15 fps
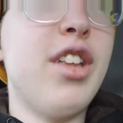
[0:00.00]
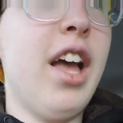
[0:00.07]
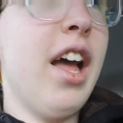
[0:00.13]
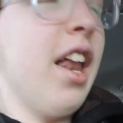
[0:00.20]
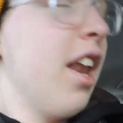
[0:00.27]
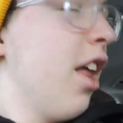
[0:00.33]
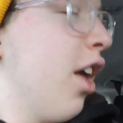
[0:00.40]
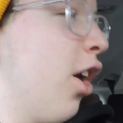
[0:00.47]

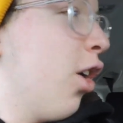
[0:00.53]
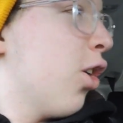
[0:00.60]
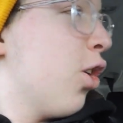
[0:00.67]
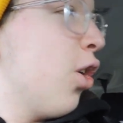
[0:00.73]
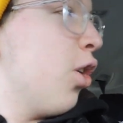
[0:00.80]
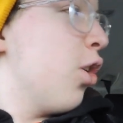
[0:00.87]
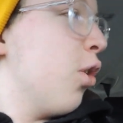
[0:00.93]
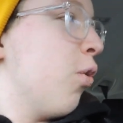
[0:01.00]
that
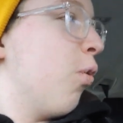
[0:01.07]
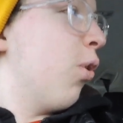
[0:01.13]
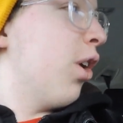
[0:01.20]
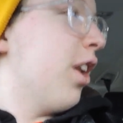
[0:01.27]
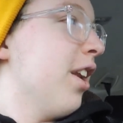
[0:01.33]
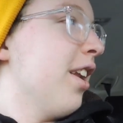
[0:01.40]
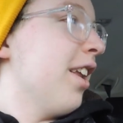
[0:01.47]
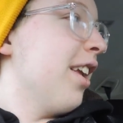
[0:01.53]
you, you
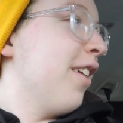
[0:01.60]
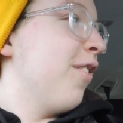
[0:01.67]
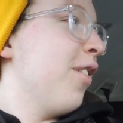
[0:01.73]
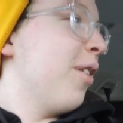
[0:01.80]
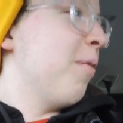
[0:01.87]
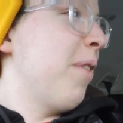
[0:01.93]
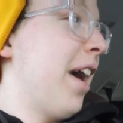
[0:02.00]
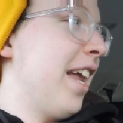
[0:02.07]
wouldn't
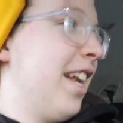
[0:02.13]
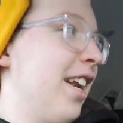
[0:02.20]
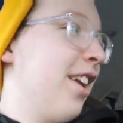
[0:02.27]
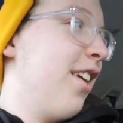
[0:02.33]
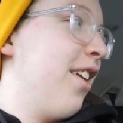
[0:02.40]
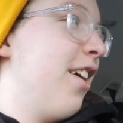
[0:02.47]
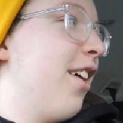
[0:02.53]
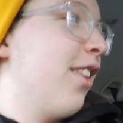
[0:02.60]
even
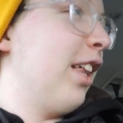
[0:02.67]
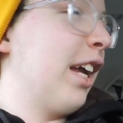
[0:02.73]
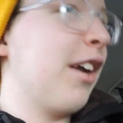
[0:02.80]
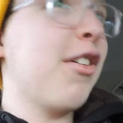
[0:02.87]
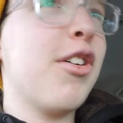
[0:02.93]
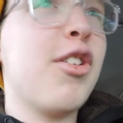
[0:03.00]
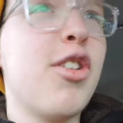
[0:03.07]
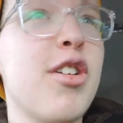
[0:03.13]
imagine. Like,
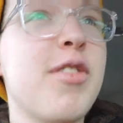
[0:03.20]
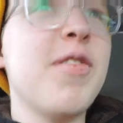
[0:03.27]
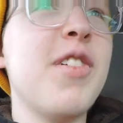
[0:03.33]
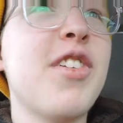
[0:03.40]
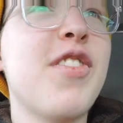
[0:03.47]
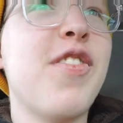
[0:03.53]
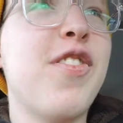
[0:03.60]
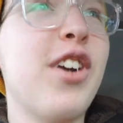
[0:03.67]

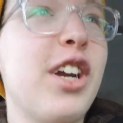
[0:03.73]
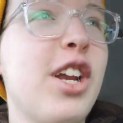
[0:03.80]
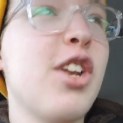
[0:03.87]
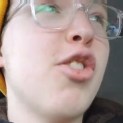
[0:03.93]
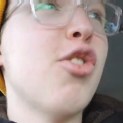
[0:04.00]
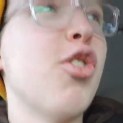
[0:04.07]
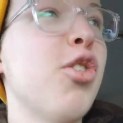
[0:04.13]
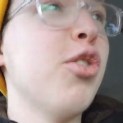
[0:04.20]
Christmas
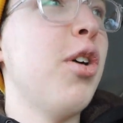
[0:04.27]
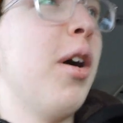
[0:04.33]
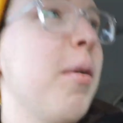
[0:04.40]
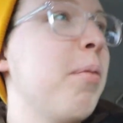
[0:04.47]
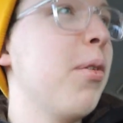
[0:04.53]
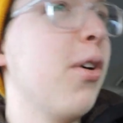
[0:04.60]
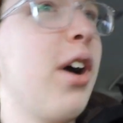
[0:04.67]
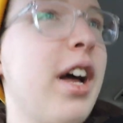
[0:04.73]
freaking threw up
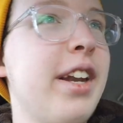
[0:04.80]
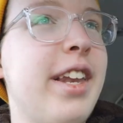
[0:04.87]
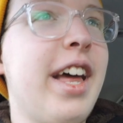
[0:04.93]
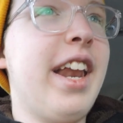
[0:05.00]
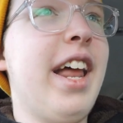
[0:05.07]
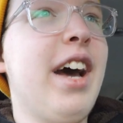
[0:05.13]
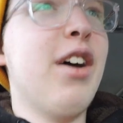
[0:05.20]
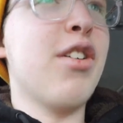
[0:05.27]
at
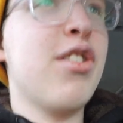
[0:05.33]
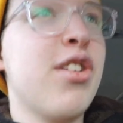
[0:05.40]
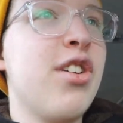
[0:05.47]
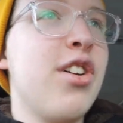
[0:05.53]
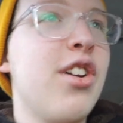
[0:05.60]
that house.